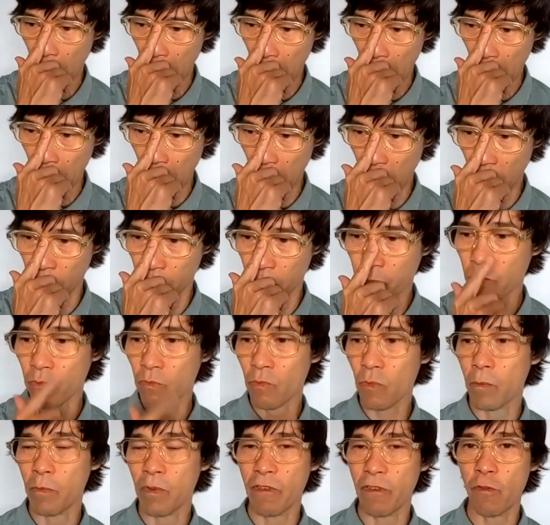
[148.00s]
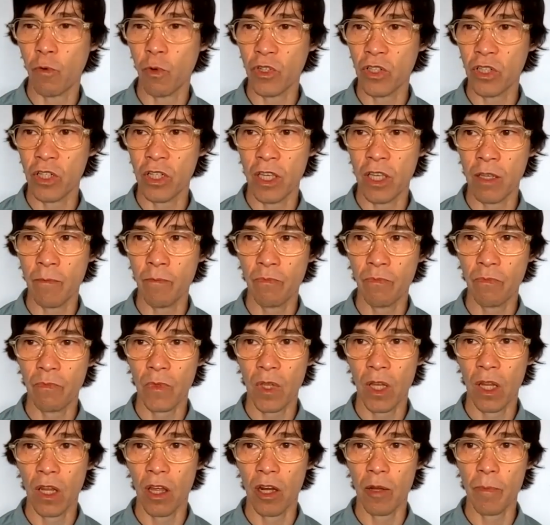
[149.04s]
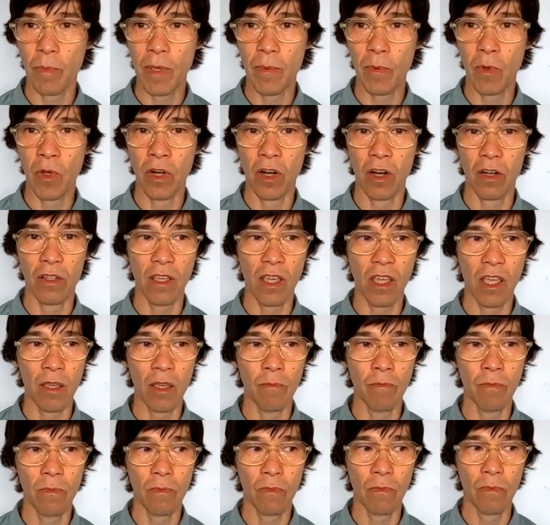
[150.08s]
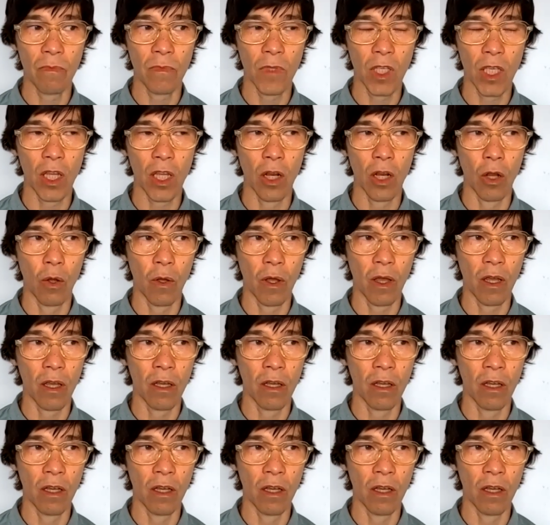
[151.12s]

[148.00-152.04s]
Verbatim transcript: But fortunately, a lot of people on our team, you know,